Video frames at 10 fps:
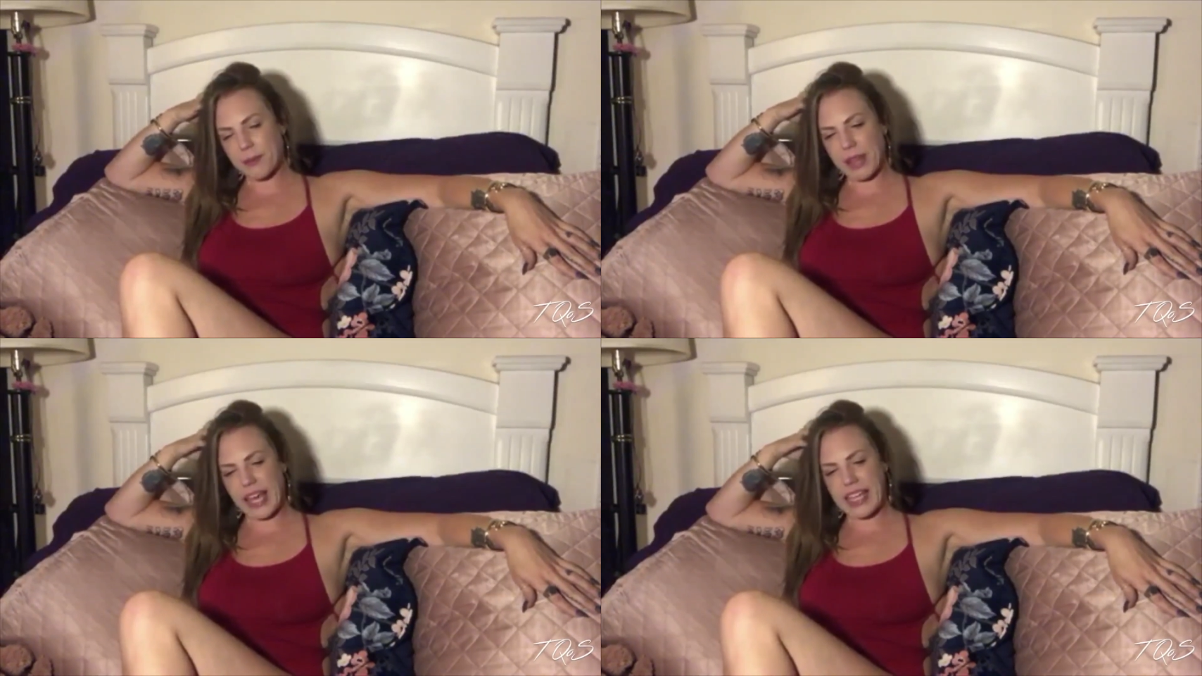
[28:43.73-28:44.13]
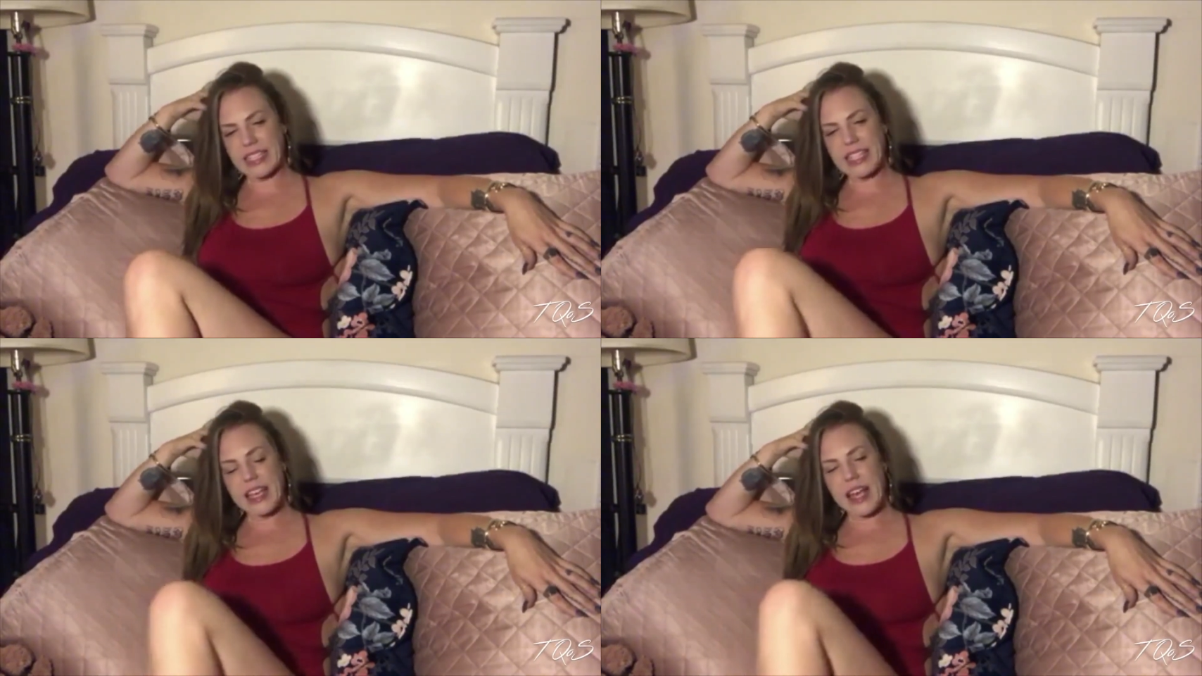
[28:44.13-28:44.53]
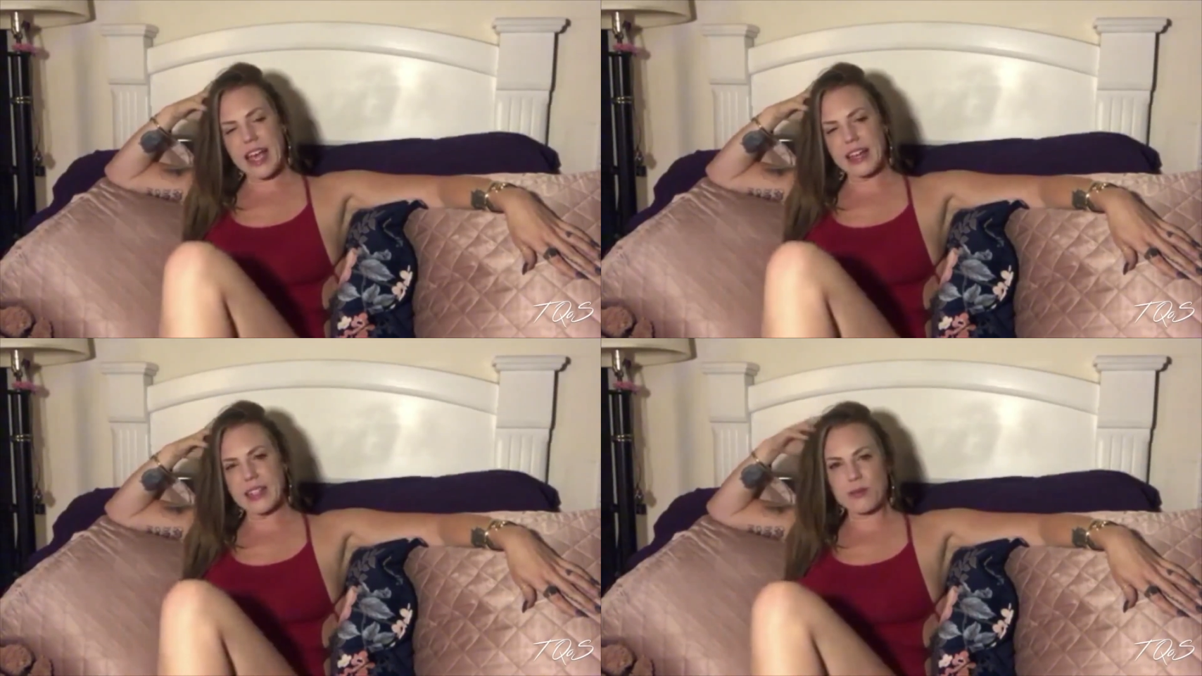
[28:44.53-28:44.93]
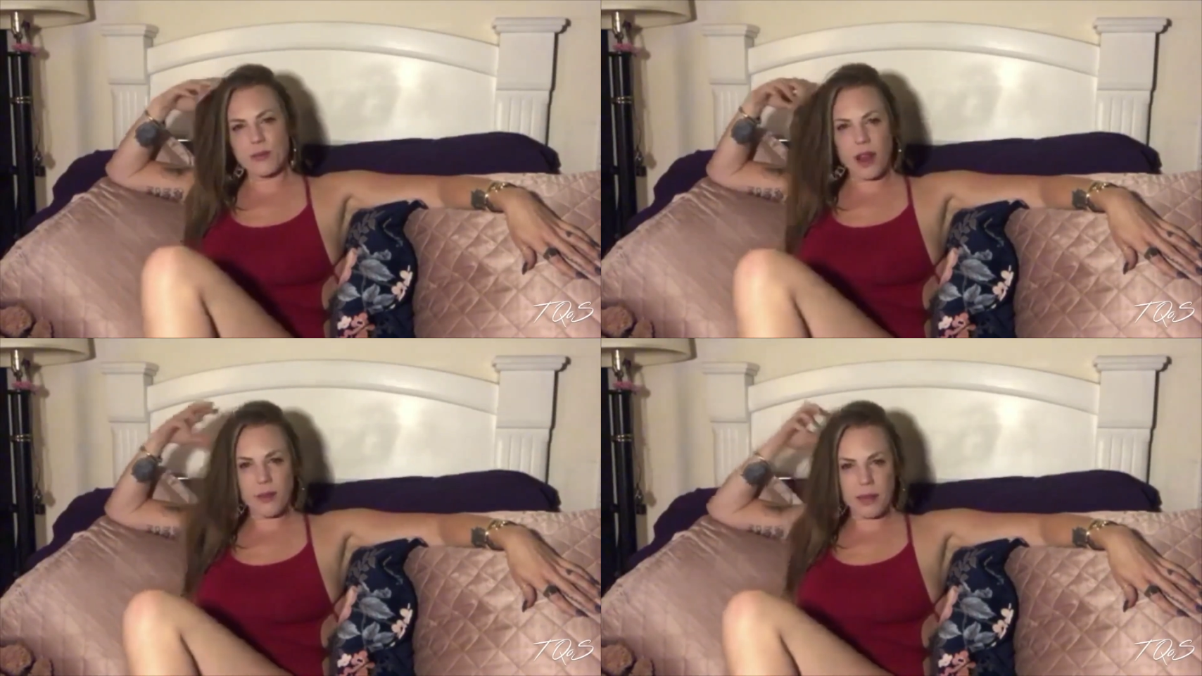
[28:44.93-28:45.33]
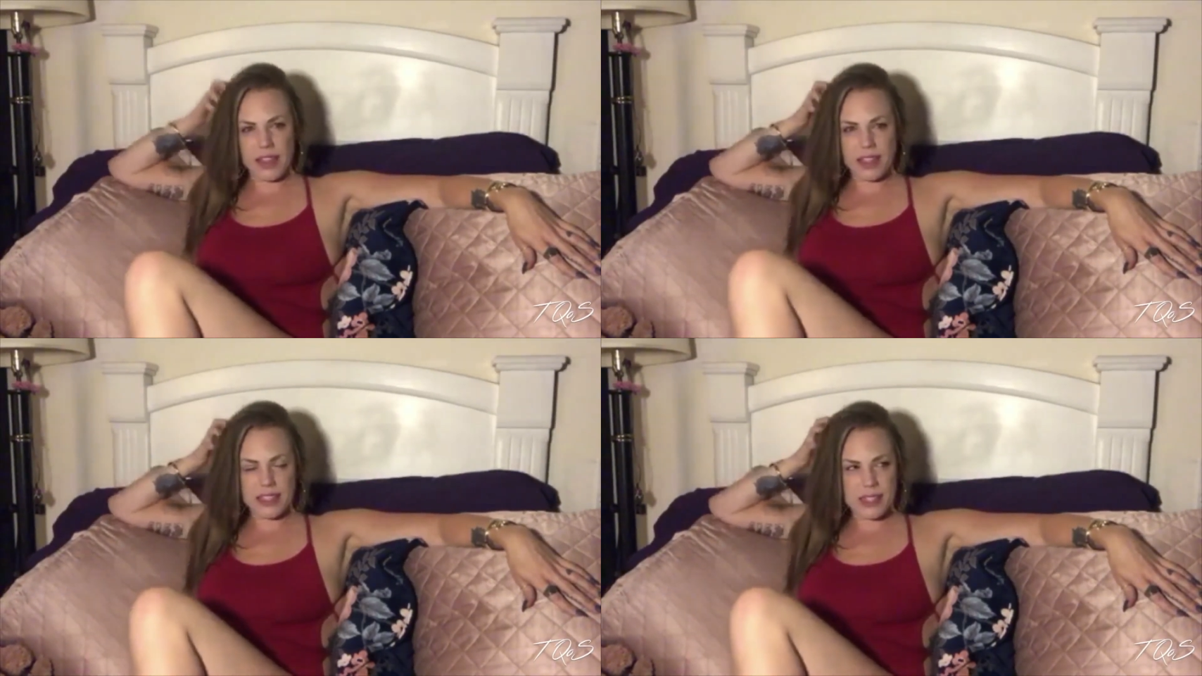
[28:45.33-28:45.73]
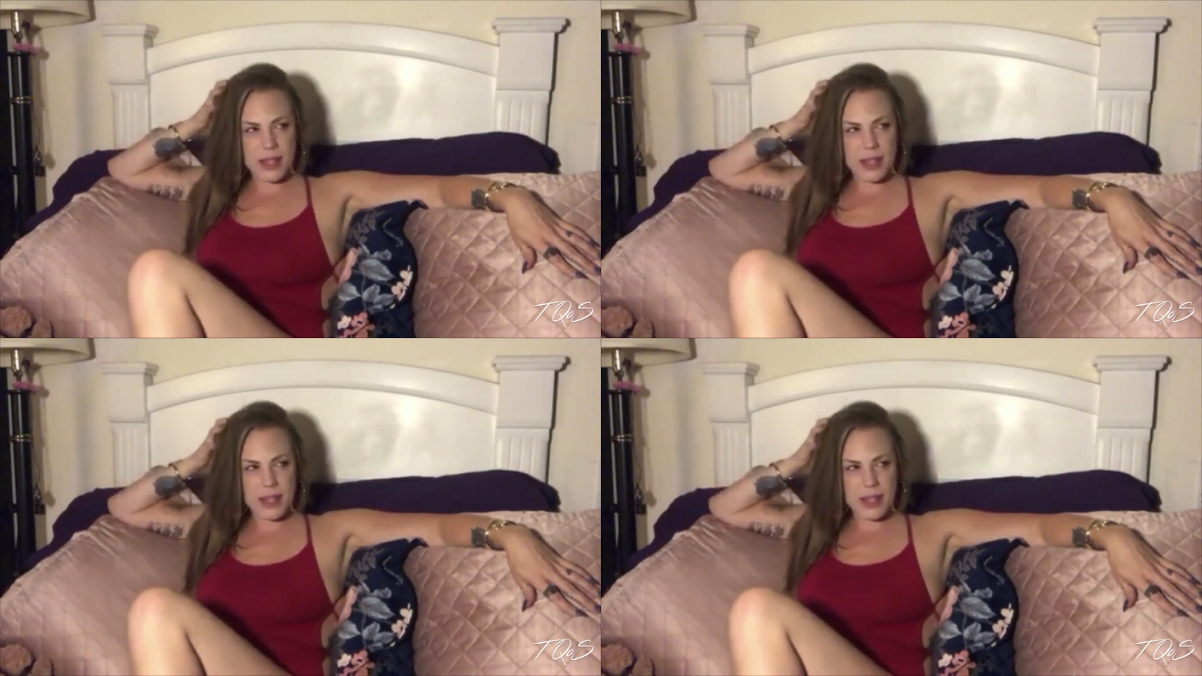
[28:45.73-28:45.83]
place. And it's run by this